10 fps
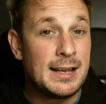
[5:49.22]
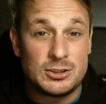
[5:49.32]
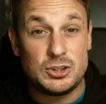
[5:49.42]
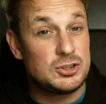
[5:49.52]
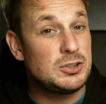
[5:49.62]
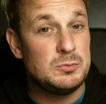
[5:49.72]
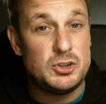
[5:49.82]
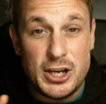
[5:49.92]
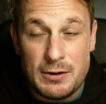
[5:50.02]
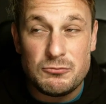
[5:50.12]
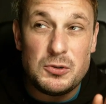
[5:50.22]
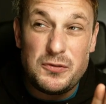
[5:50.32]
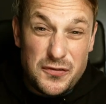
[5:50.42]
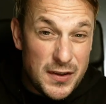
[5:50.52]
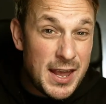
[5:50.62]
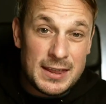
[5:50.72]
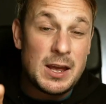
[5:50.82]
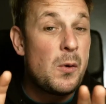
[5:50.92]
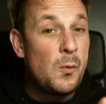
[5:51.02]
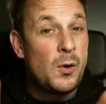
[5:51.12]
That's just some general fear
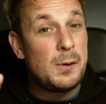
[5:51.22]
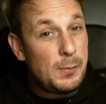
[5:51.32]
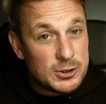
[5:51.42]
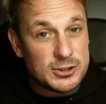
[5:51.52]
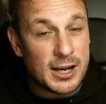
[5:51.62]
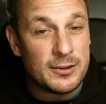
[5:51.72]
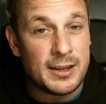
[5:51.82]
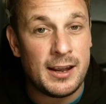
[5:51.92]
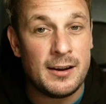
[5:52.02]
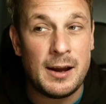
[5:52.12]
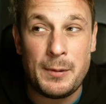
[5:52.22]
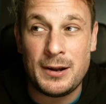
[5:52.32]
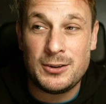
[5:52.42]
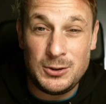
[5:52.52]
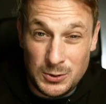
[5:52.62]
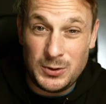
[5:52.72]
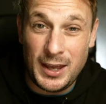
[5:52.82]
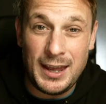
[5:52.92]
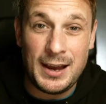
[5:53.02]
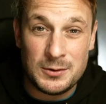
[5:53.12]
that I want to push out there about the
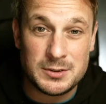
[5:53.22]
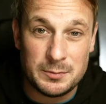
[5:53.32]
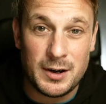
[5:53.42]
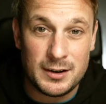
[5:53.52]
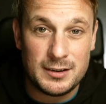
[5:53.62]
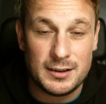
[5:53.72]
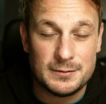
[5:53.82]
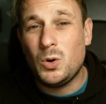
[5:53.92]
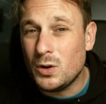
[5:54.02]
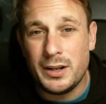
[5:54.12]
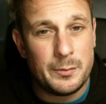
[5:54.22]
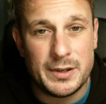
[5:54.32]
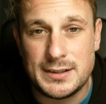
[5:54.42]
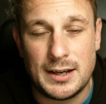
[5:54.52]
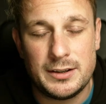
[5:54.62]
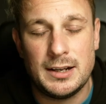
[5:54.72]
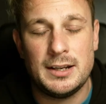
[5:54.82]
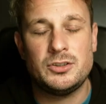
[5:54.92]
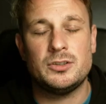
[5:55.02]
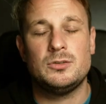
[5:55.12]
UK housing market. Call it a
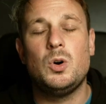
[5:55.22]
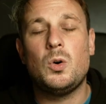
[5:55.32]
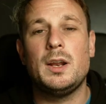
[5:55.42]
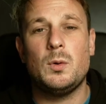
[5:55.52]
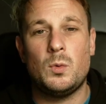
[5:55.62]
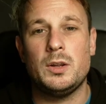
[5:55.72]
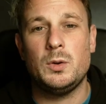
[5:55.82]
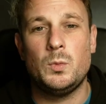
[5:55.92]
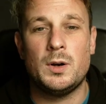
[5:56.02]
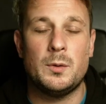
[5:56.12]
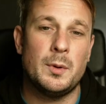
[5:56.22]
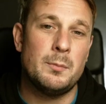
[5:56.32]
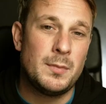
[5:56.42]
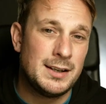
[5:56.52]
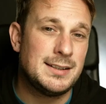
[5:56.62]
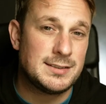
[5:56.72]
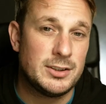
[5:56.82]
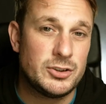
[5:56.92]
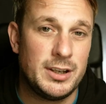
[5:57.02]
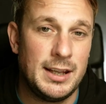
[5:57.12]
miscalculation, call it what you will, but my
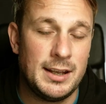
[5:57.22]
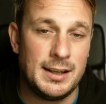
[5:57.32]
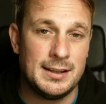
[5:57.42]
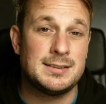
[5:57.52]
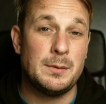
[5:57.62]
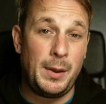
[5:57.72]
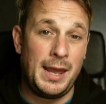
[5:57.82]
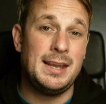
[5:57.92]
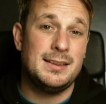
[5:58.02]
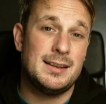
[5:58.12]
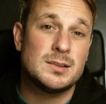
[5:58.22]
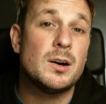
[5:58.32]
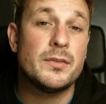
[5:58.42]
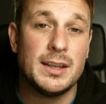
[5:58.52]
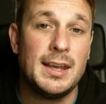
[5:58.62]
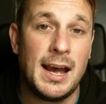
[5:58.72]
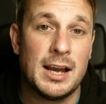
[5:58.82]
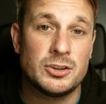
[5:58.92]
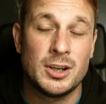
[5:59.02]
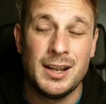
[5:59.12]
decision here is to pay this off in
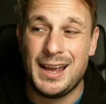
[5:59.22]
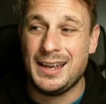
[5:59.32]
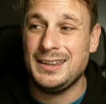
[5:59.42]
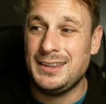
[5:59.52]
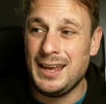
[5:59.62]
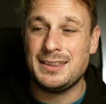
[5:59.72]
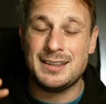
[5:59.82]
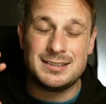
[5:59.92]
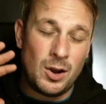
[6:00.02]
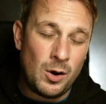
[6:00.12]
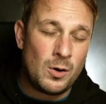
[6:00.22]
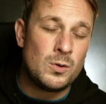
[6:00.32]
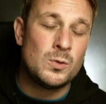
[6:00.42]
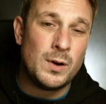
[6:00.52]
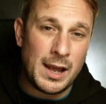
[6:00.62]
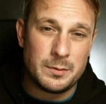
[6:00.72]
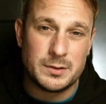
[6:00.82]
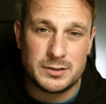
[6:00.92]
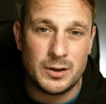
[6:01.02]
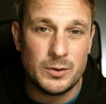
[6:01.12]
cash and get this whole
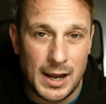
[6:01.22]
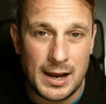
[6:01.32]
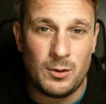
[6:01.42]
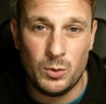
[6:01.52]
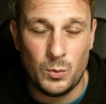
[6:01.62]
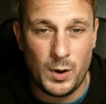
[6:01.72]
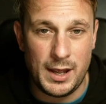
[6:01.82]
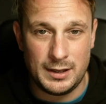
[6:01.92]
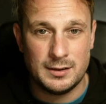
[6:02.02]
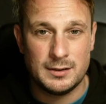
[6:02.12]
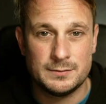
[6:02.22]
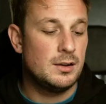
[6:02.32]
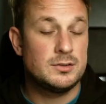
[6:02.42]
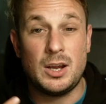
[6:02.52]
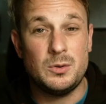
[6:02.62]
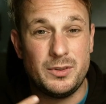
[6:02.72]
episode out the way. So